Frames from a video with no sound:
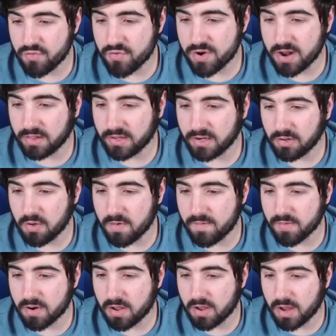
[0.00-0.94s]
little
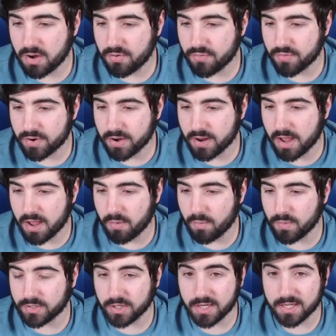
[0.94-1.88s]
over 100,
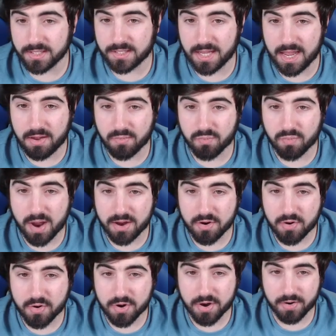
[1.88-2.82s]
which is a
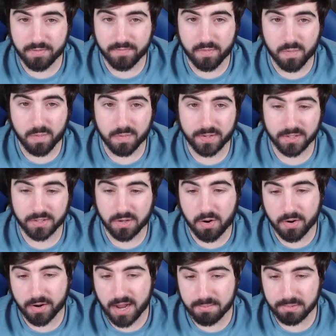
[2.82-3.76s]
record for this
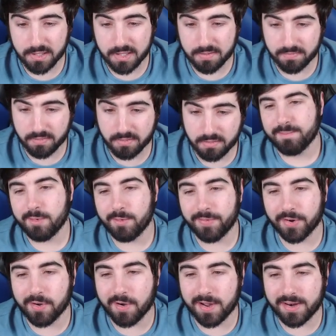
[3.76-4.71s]
card, I believe.
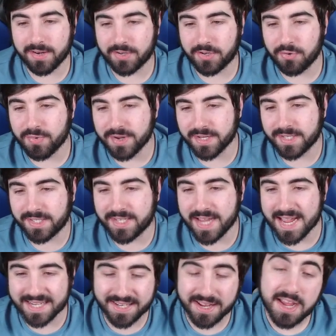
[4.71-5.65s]
Moving on to a
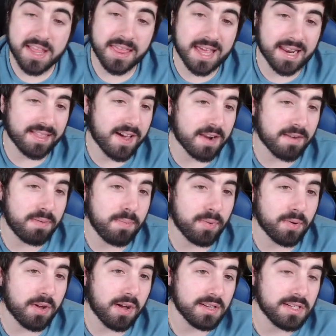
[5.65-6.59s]
set that a lot of people call